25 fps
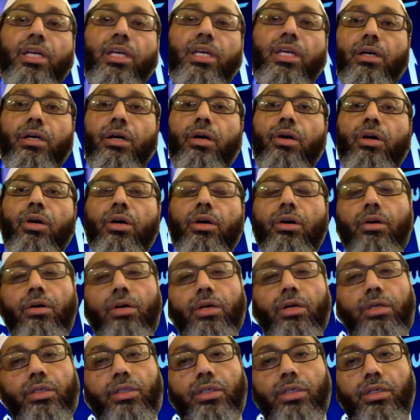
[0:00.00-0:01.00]

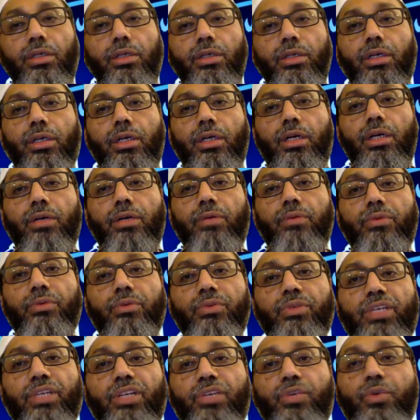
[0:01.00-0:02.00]
or
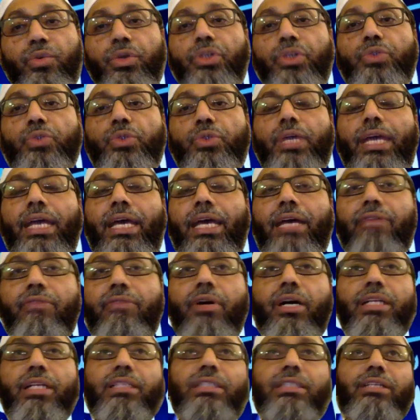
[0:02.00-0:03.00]
we are going to have
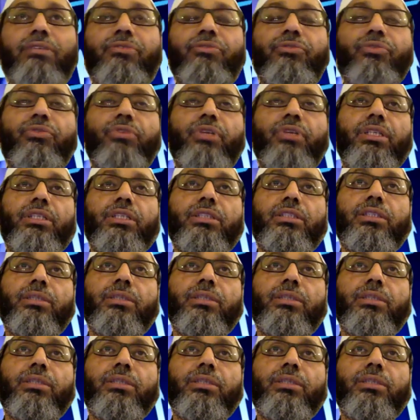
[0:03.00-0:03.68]
a different